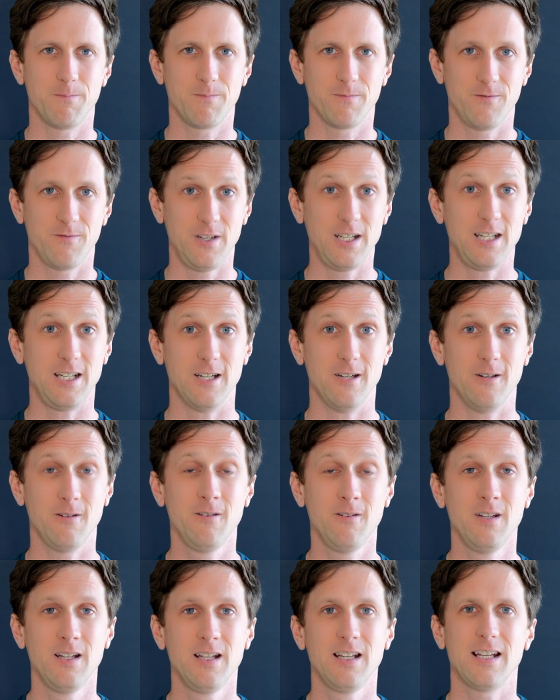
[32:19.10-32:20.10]
video,
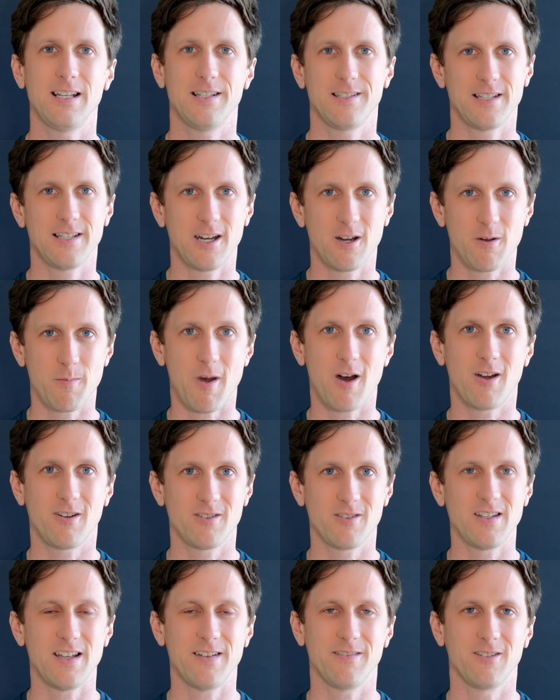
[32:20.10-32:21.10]
is that our
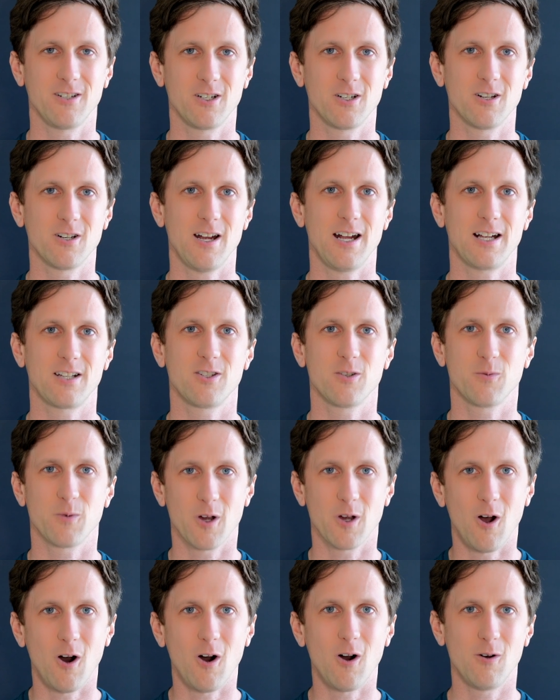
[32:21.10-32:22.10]
model's never correct. So
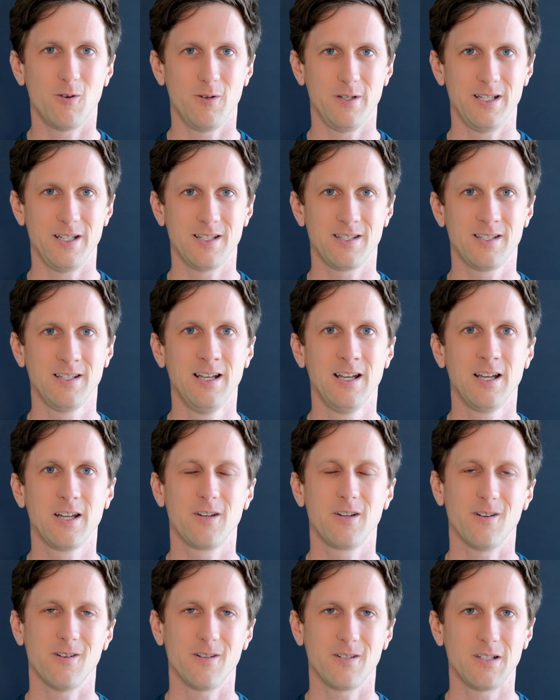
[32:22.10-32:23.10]
we're always
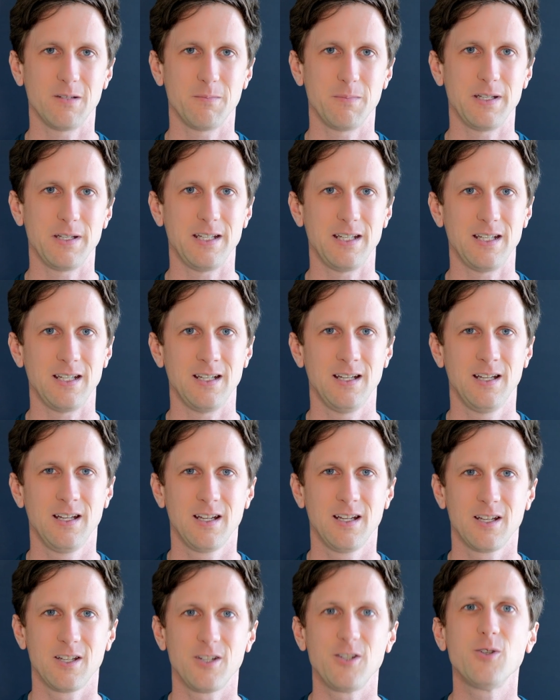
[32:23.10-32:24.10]
going to be
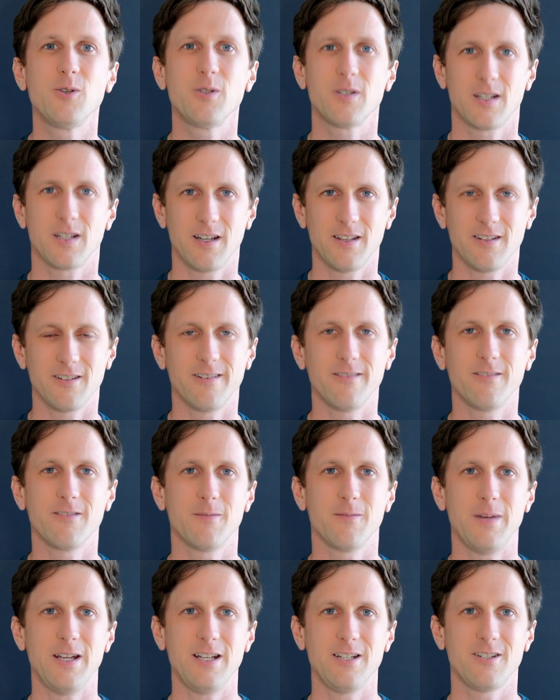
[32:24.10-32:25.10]
using other
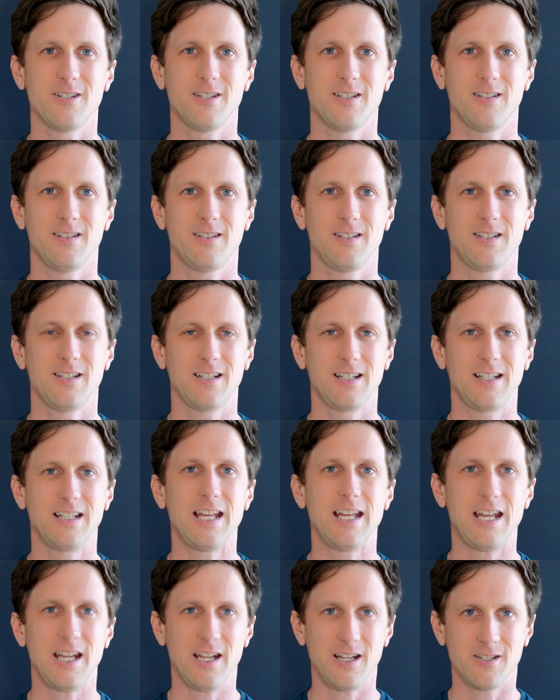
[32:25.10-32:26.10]
information to
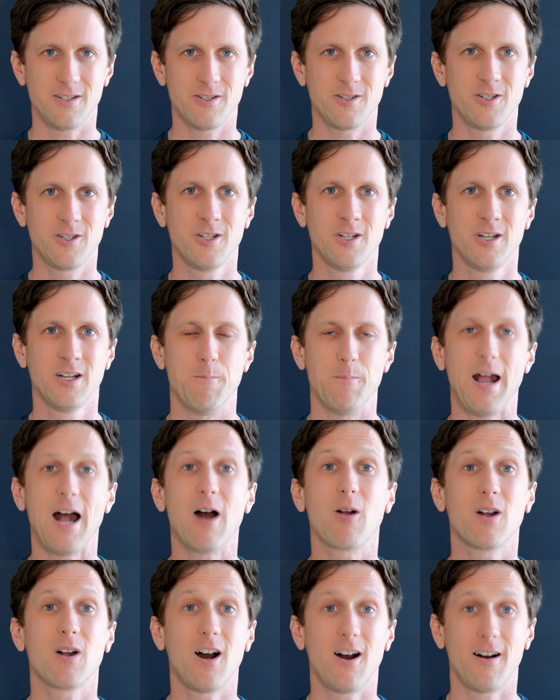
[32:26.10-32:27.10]
gauge
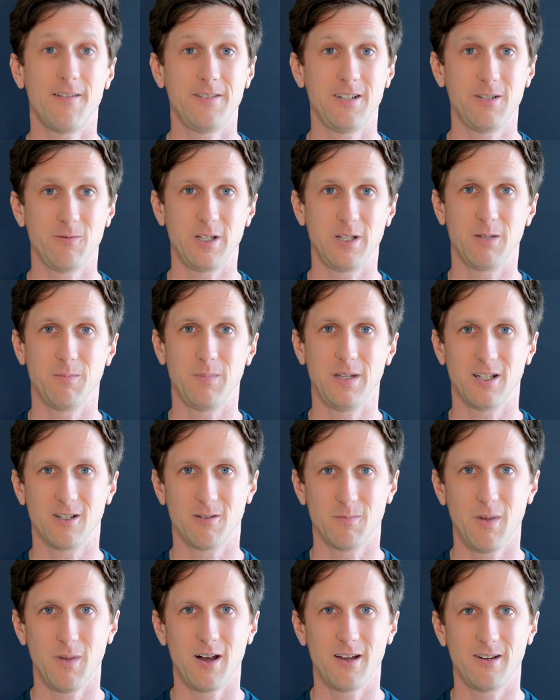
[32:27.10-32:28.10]
how confident we can be on
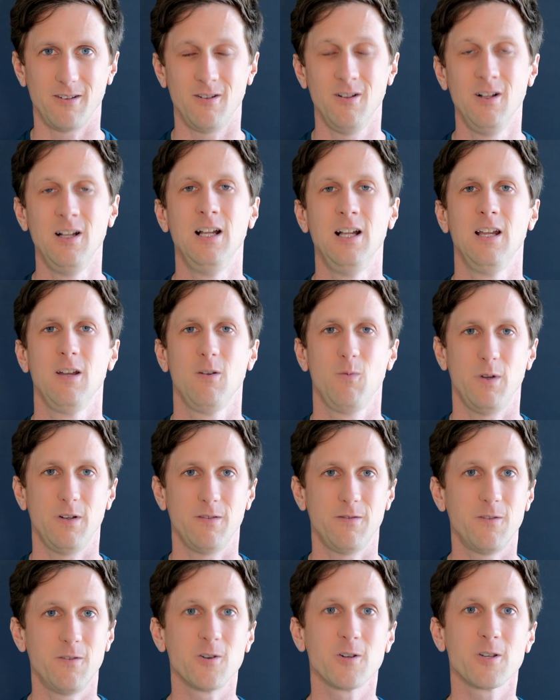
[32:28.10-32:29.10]
our model.
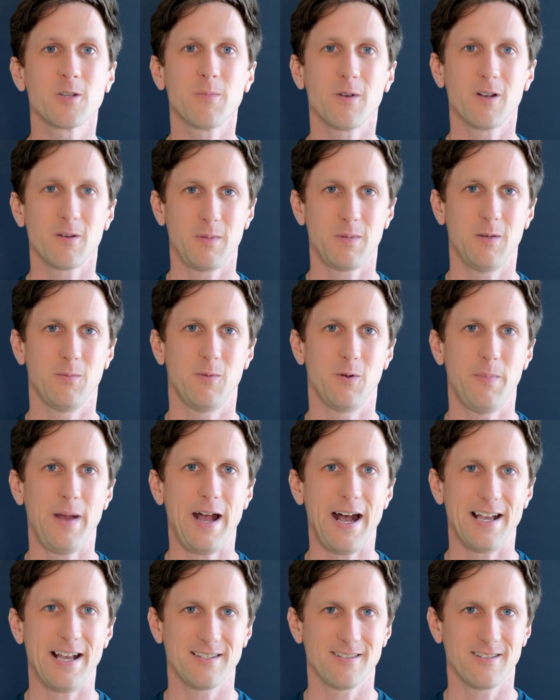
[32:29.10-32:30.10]
When 4 smart people
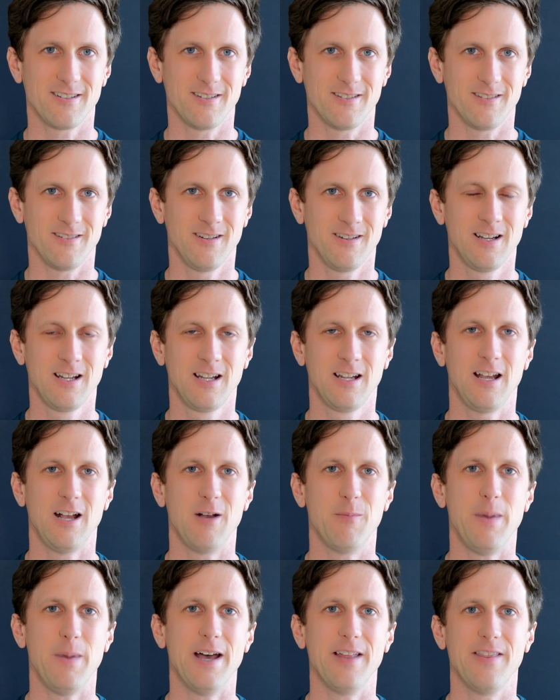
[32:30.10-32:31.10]
pass on
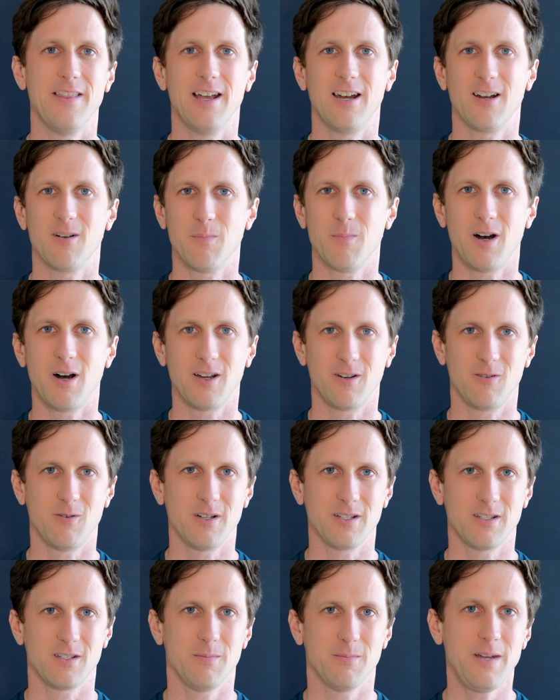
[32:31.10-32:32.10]
a bet that our model
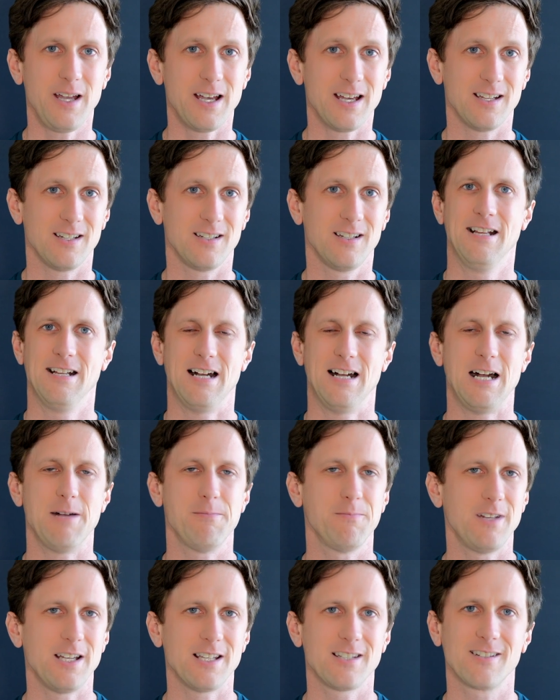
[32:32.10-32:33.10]
wants to bet,
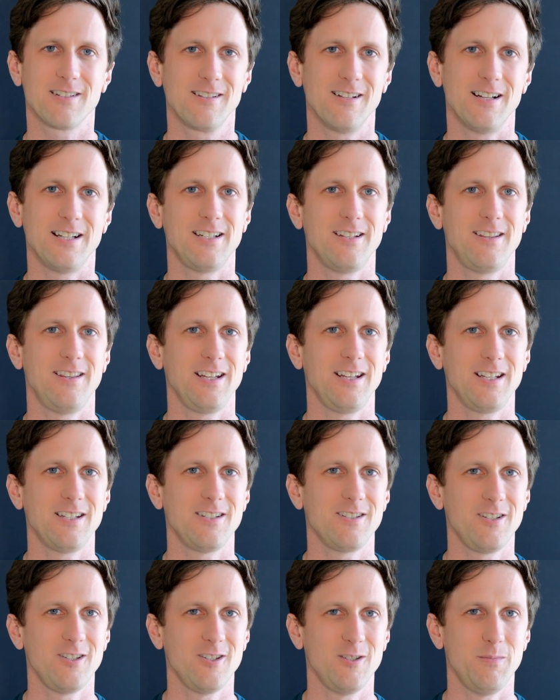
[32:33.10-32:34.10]
I'm less inclined to think
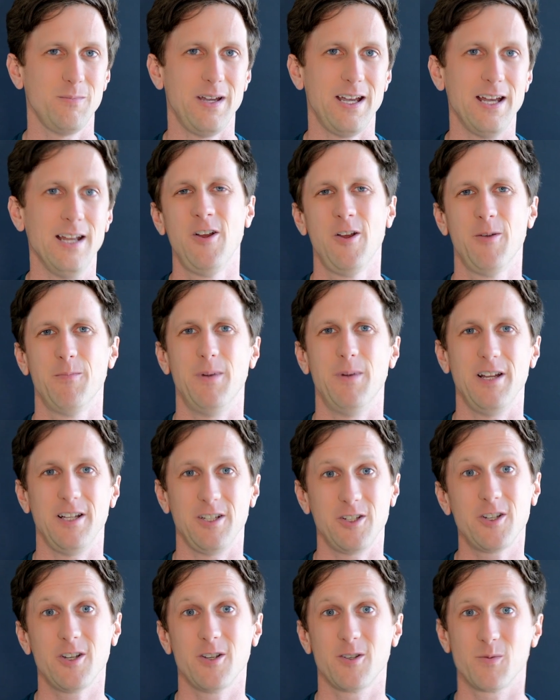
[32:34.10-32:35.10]
it's a good bet. But
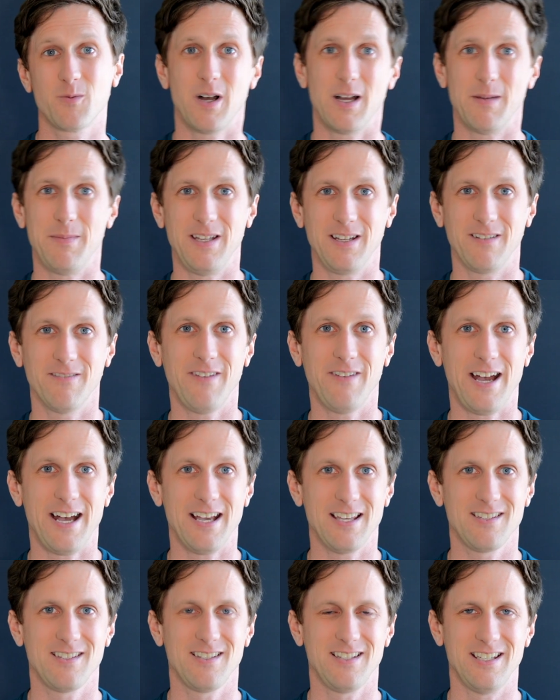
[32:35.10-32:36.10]
it shows why being
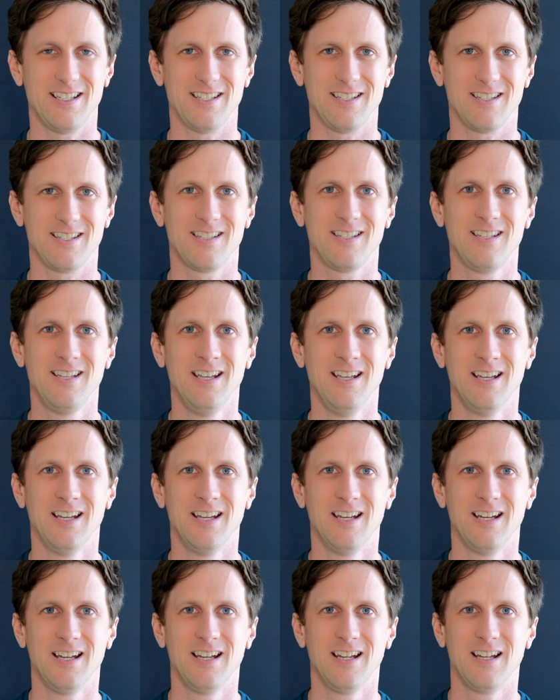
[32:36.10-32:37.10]
fast is
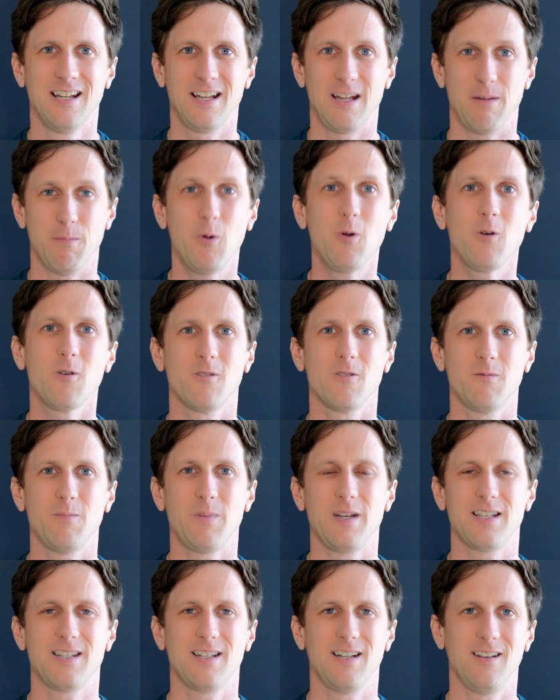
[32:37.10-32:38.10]
important,
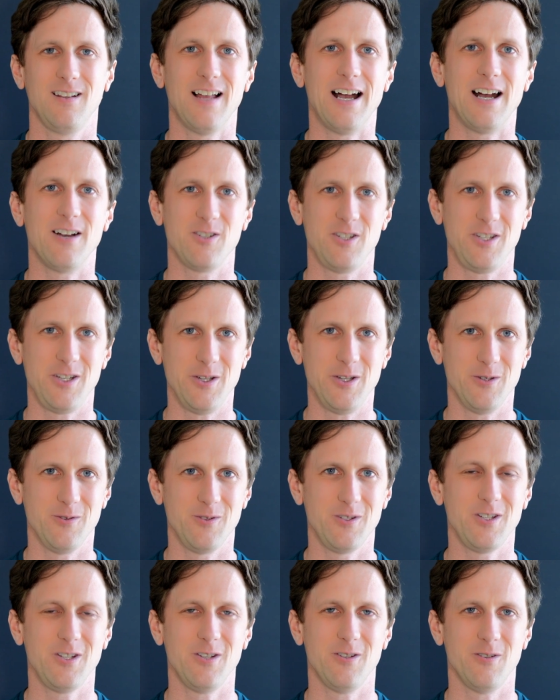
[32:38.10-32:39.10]
because it allows you
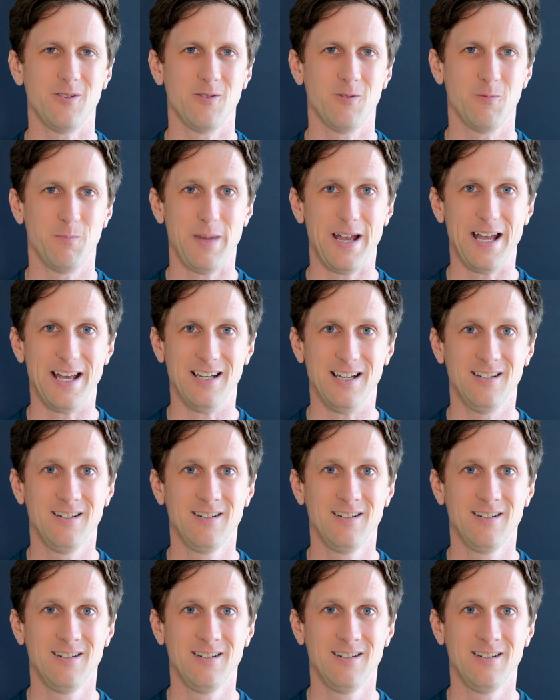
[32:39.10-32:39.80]
to bet,